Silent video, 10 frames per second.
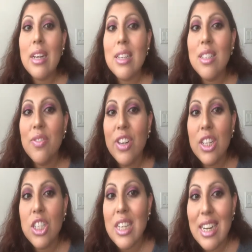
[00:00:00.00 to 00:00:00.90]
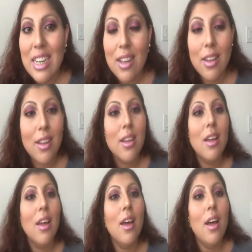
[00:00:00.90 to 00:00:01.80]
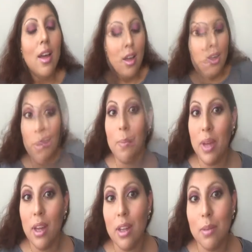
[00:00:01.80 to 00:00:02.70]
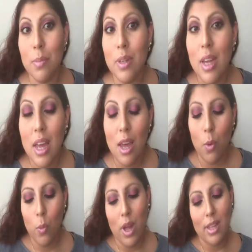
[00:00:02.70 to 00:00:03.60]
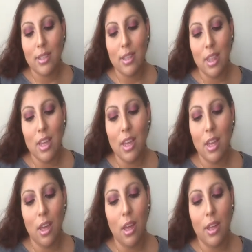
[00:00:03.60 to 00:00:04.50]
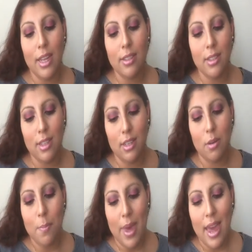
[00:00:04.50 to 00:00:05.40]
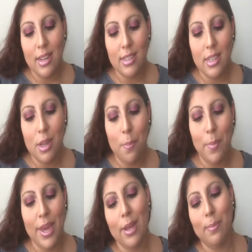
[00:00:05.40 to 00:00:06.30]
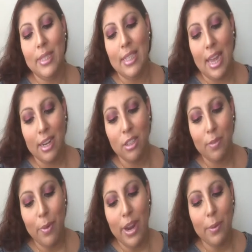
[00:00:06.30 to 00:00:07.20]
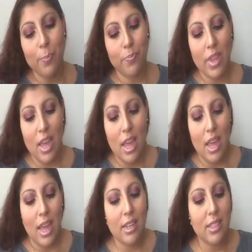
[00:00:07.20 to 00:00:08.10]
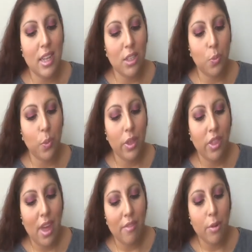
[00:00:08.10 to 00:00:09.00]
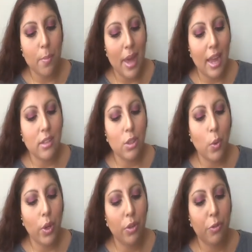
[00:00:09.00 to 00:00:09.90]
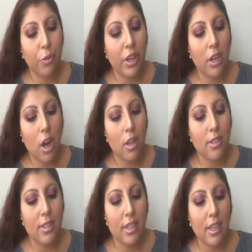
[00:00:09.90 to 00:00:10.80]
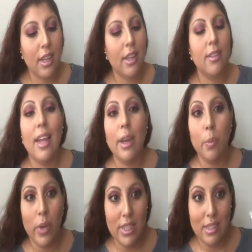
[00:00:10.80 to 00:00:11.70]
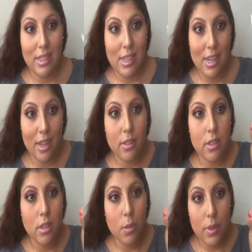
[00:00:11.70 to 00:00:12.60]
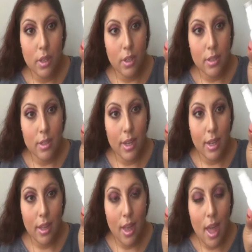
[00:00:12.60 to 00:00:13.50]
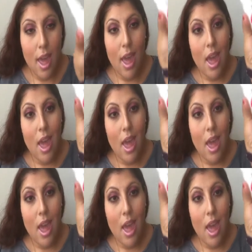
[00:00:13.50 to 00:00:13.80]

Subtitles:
but it is very shiny. Last step in my makeup was the Instant Matte Makeup Setting Spray. And it says with Ever Matte, oil-free, non-sticky, and lightweight. And this is what it looks like.